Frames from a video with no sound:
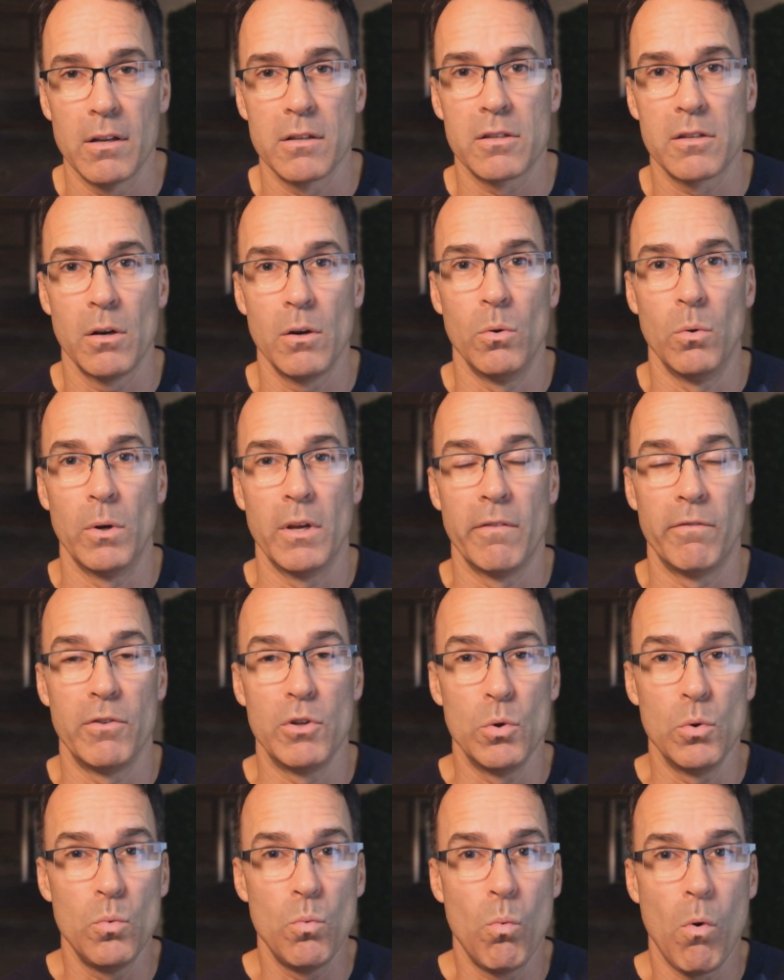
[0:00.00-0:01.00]
So if
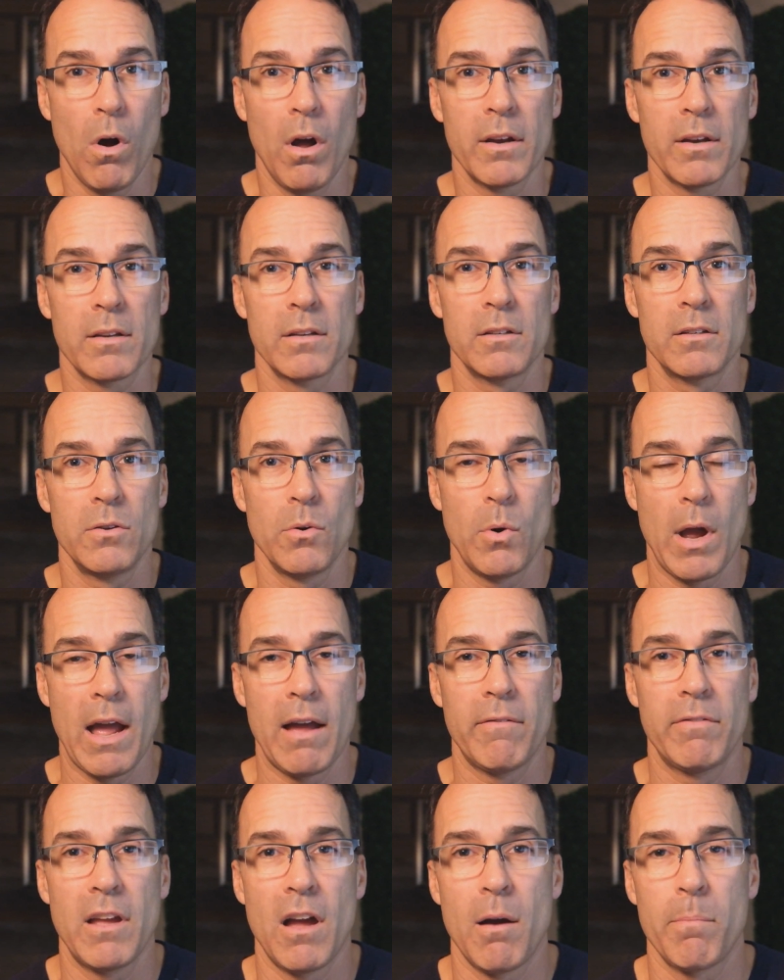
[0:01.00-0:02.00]
you want to
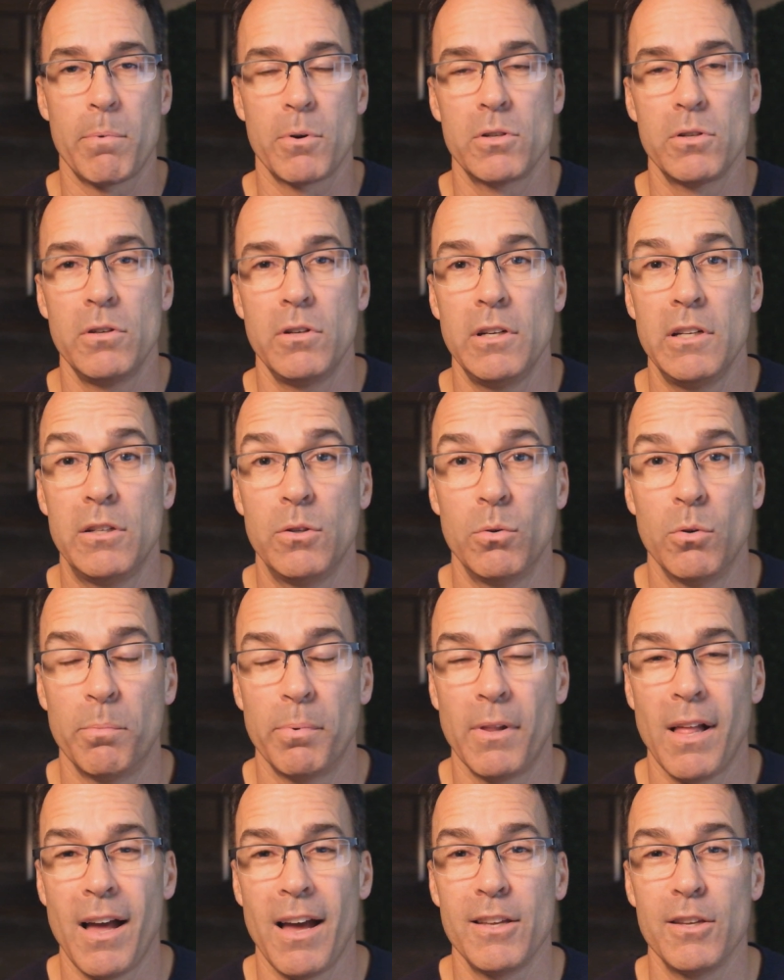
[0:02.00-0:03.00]
have the opportunity to
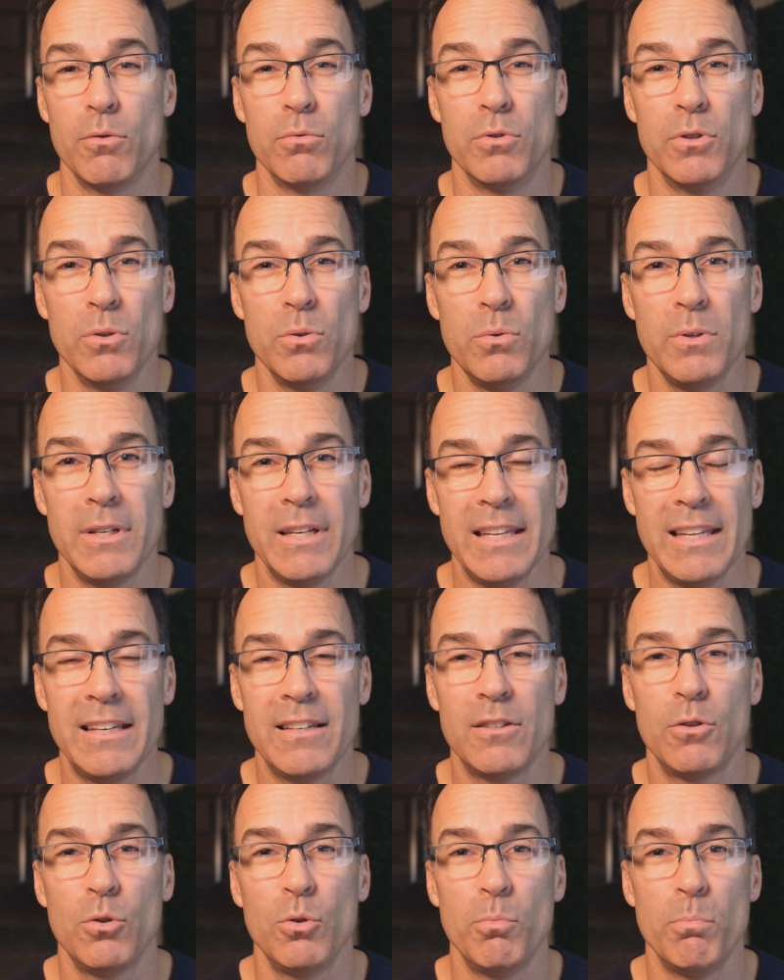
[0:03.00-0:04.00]
apply, you do
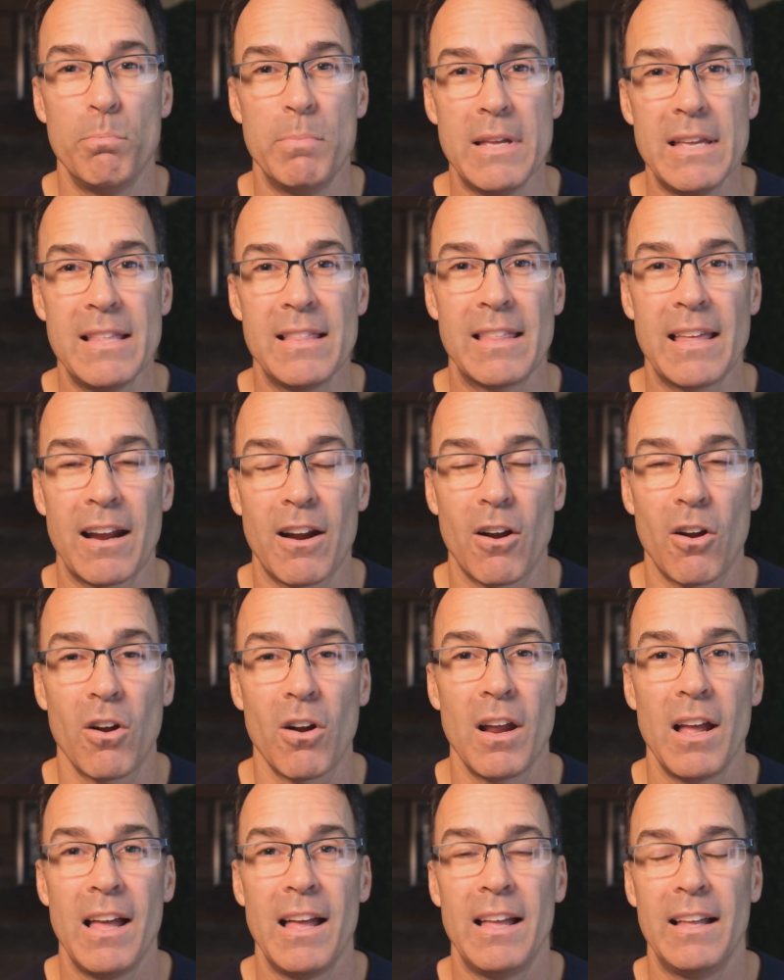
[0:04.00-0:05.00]
need to be
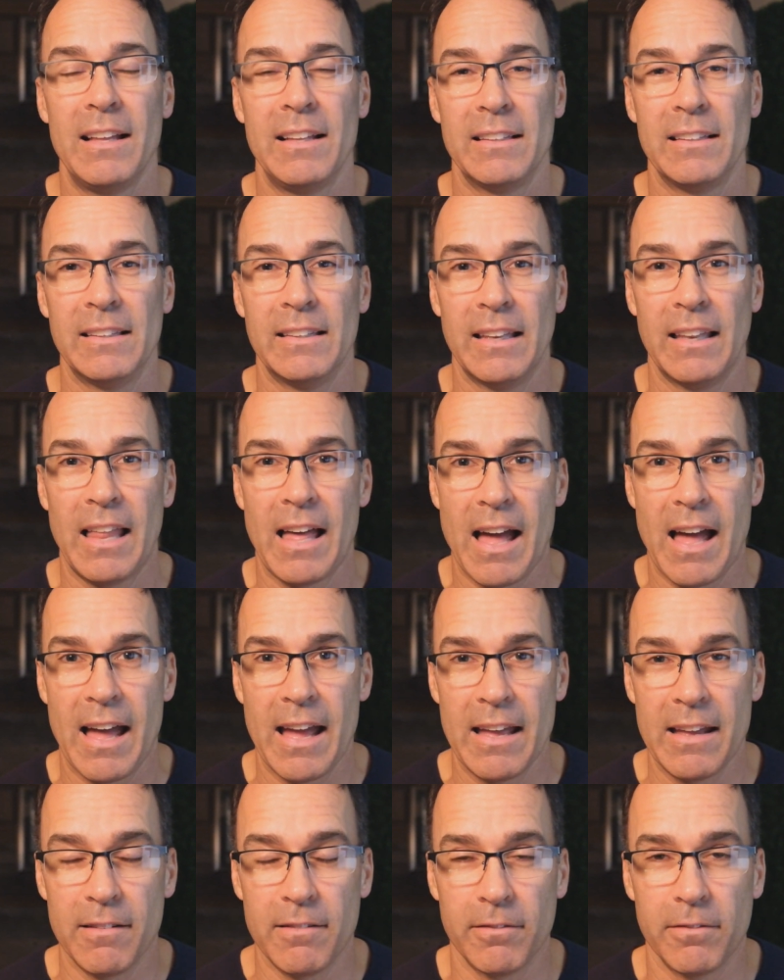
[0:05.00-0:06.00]
there
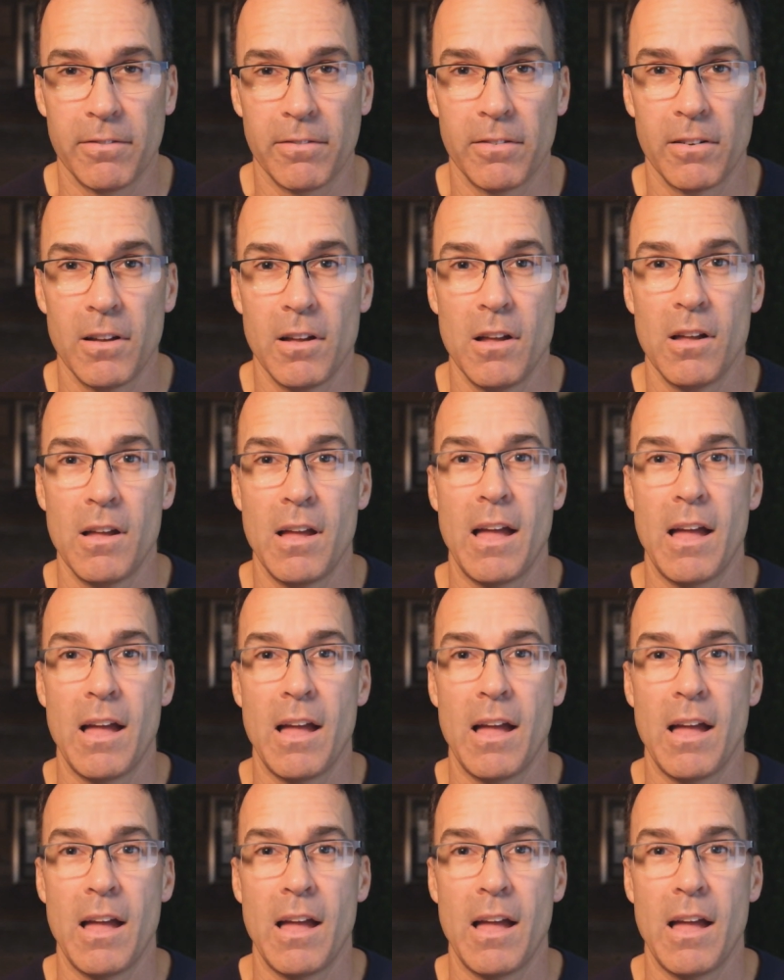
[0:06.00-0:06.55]
live.